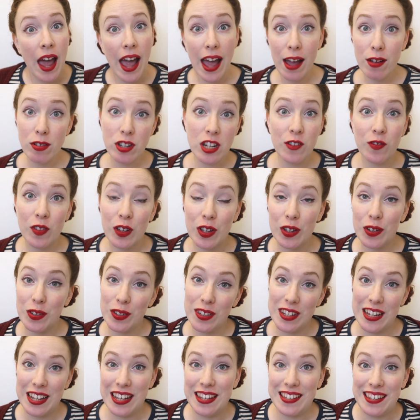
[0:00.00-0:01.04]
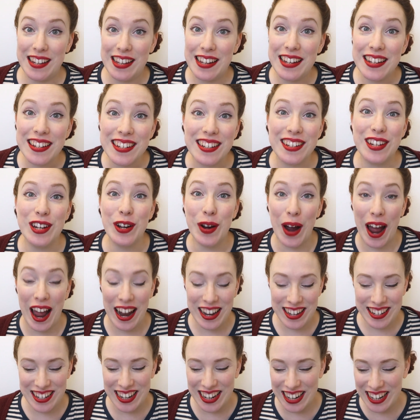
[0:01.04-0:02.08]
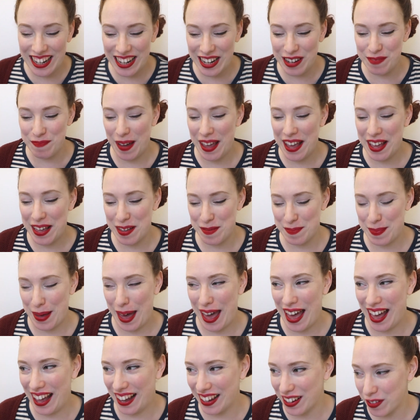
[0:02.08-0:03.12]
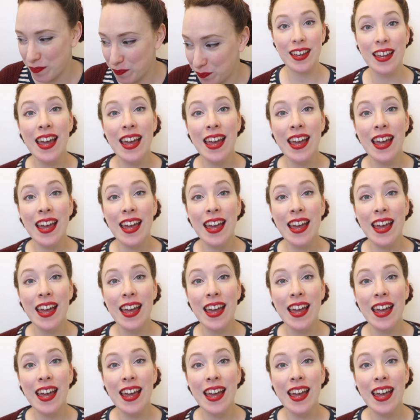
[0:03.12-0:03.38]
how difficult is it to actually make a bag?